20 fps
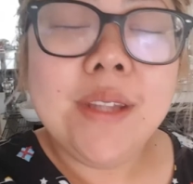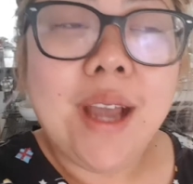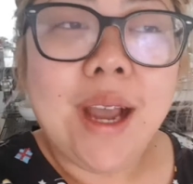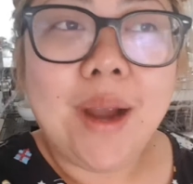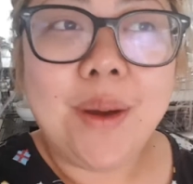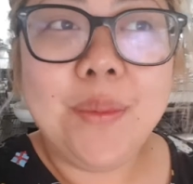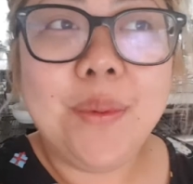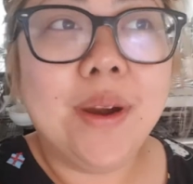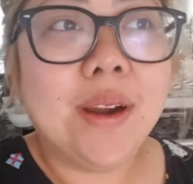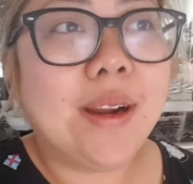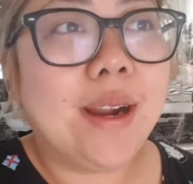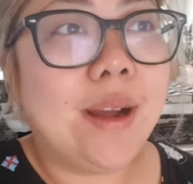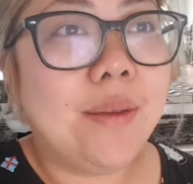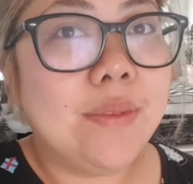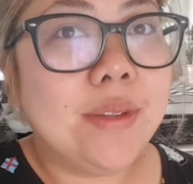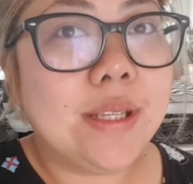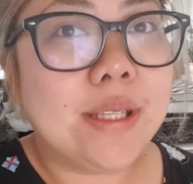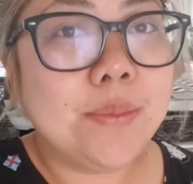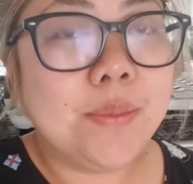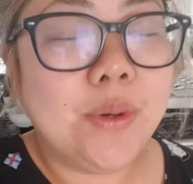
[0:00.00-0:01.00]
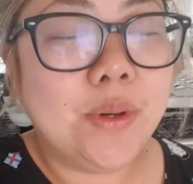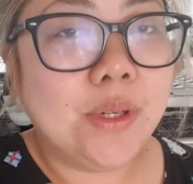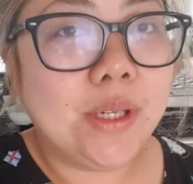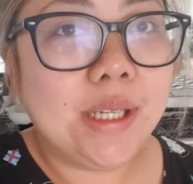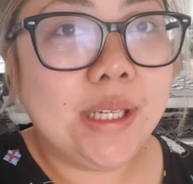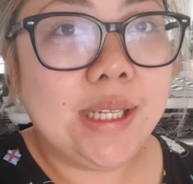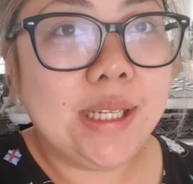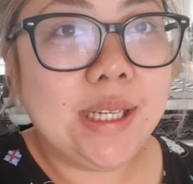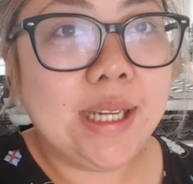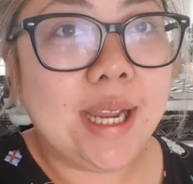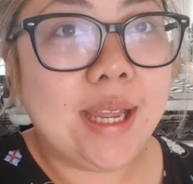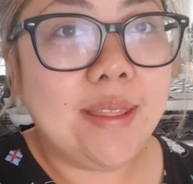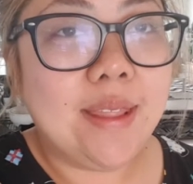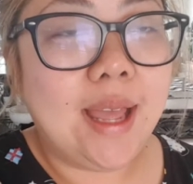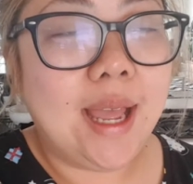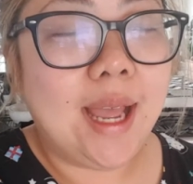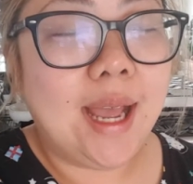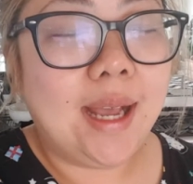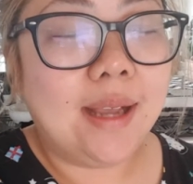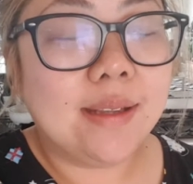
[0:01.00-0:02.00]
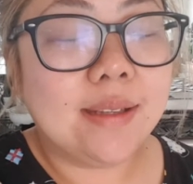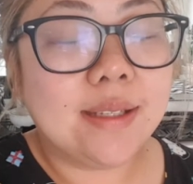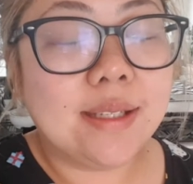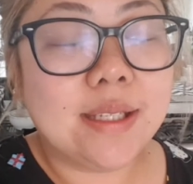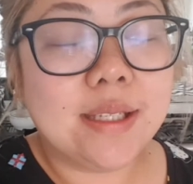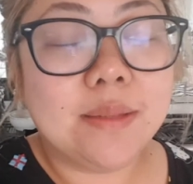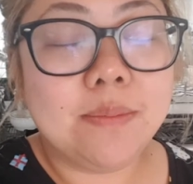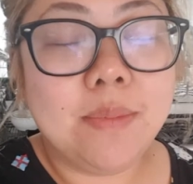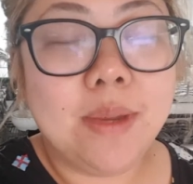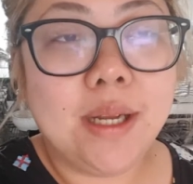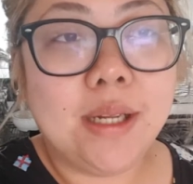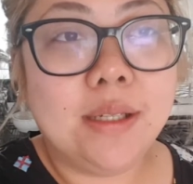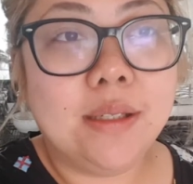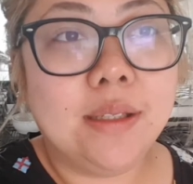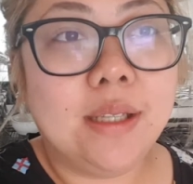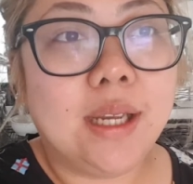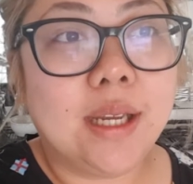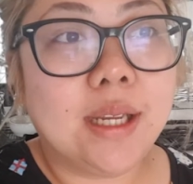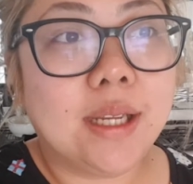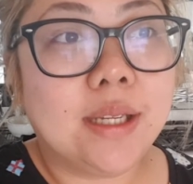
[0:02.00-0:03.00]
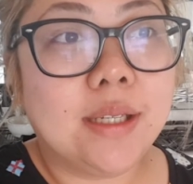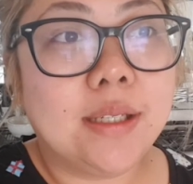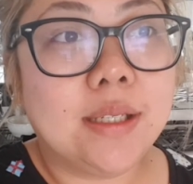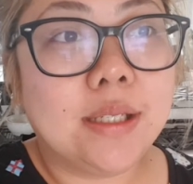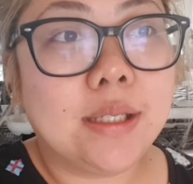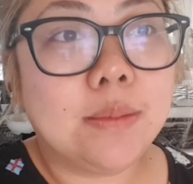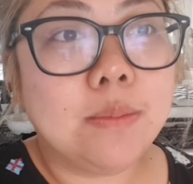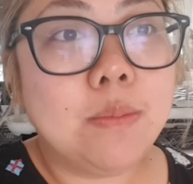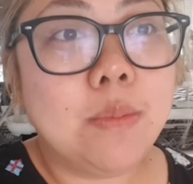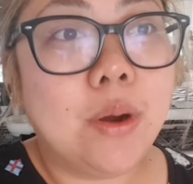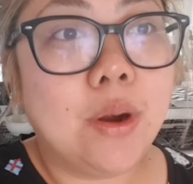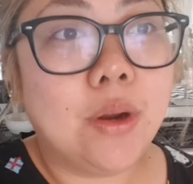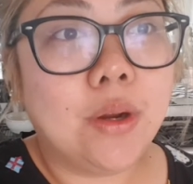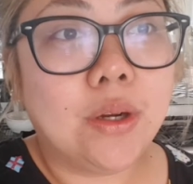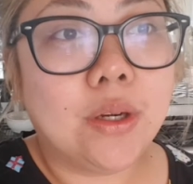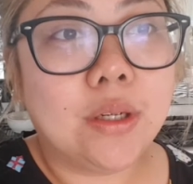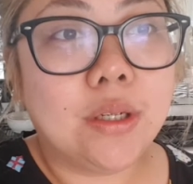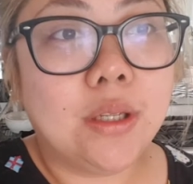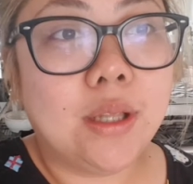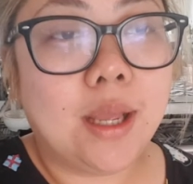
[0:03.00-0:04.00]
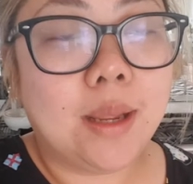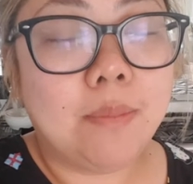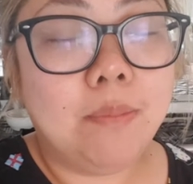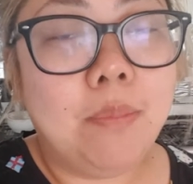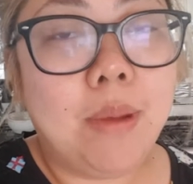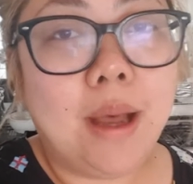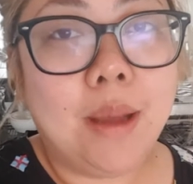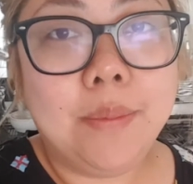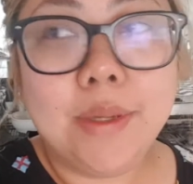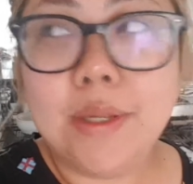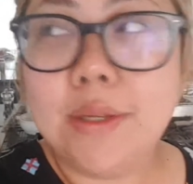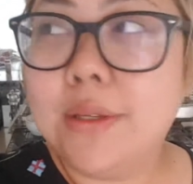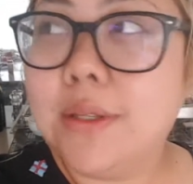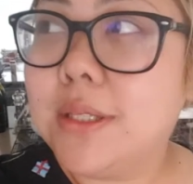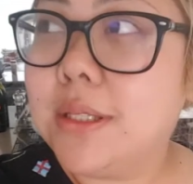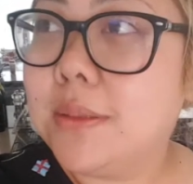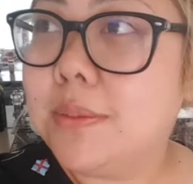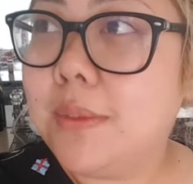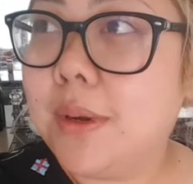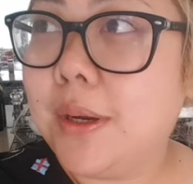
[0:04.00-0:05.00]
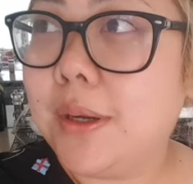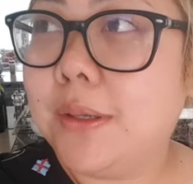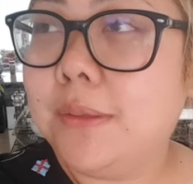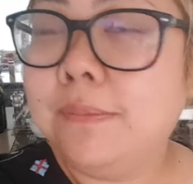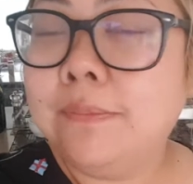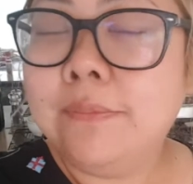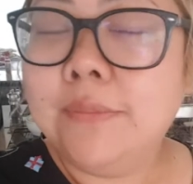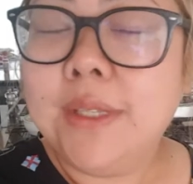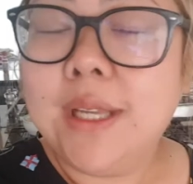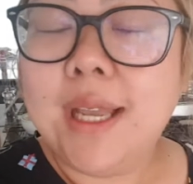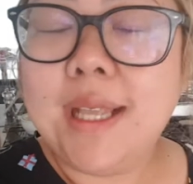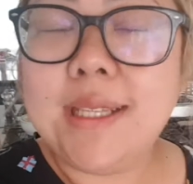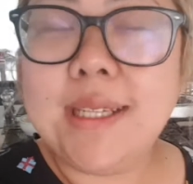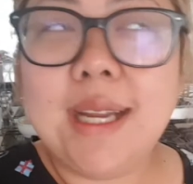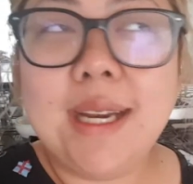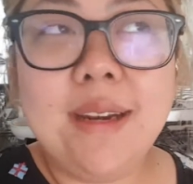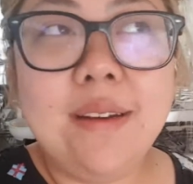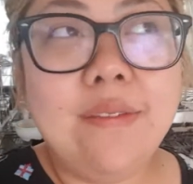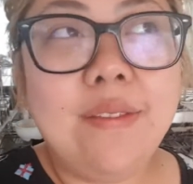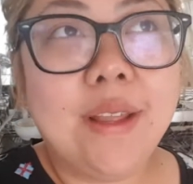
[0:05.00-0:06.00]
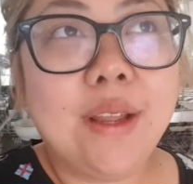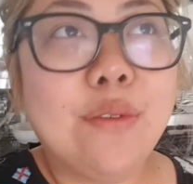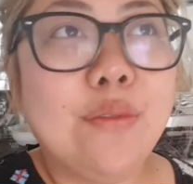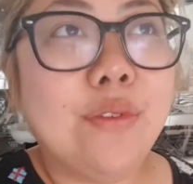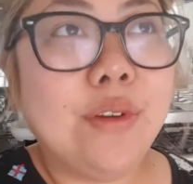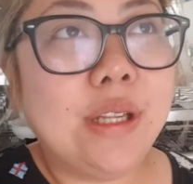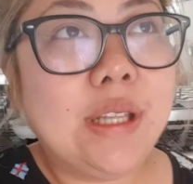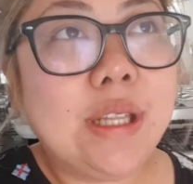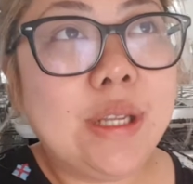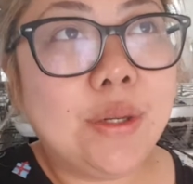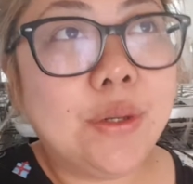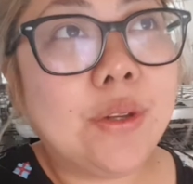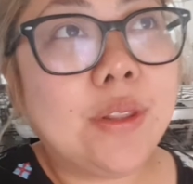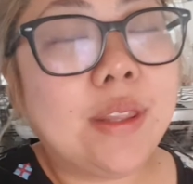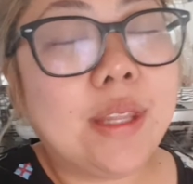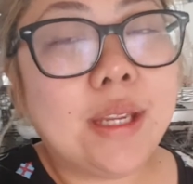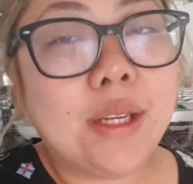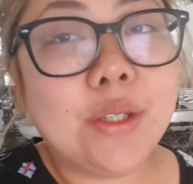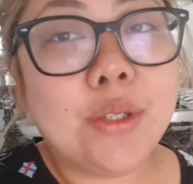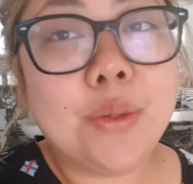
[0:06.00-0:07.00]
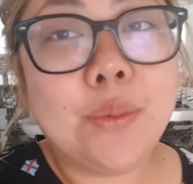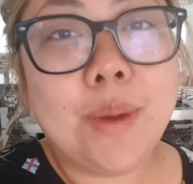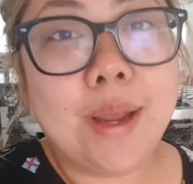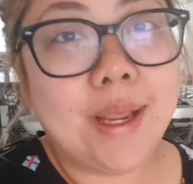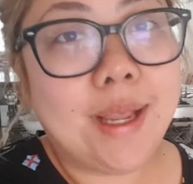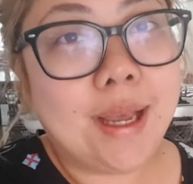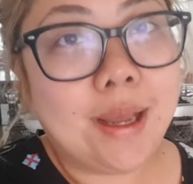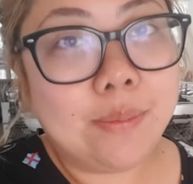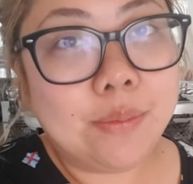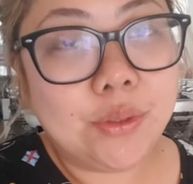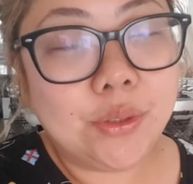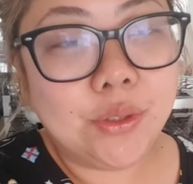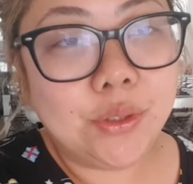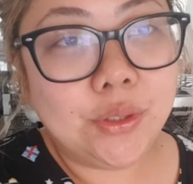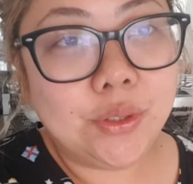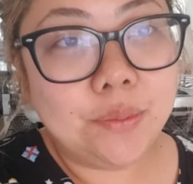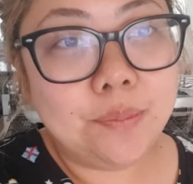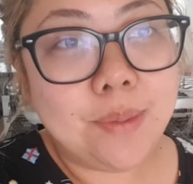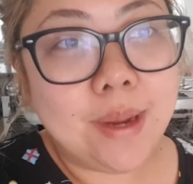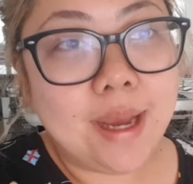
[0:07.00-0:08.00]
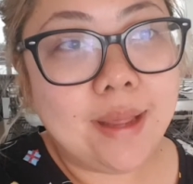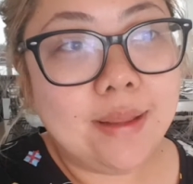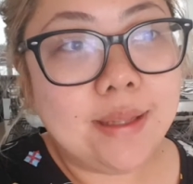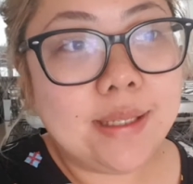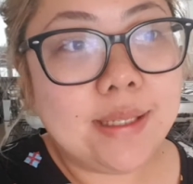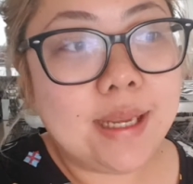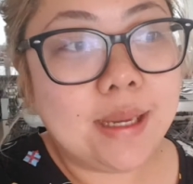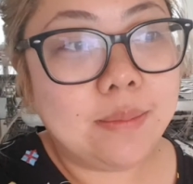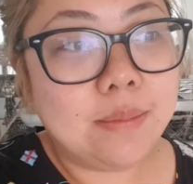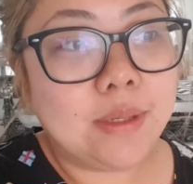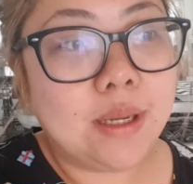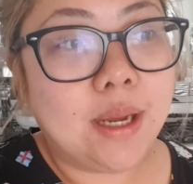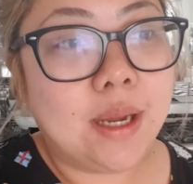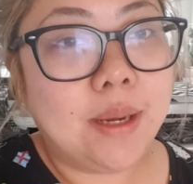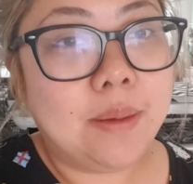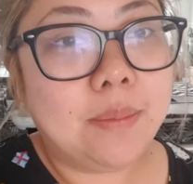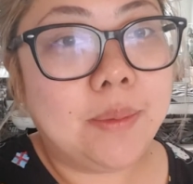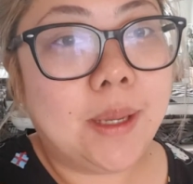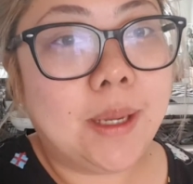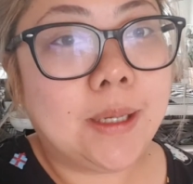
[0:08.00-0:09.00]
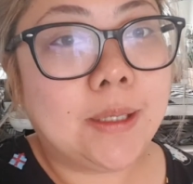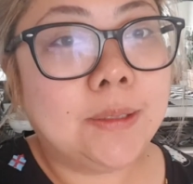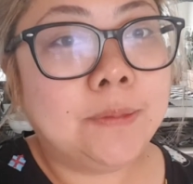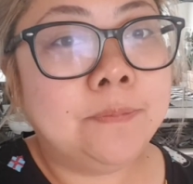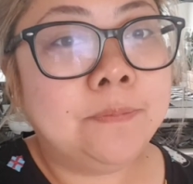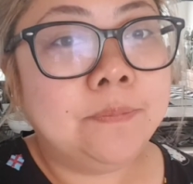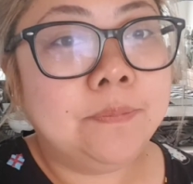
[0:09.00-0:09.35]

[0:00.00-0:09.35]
I woke up this morning and the house smelled like smoke, like barbecue smoke. It's kind of like a really good thing to wake up to, but at the same time like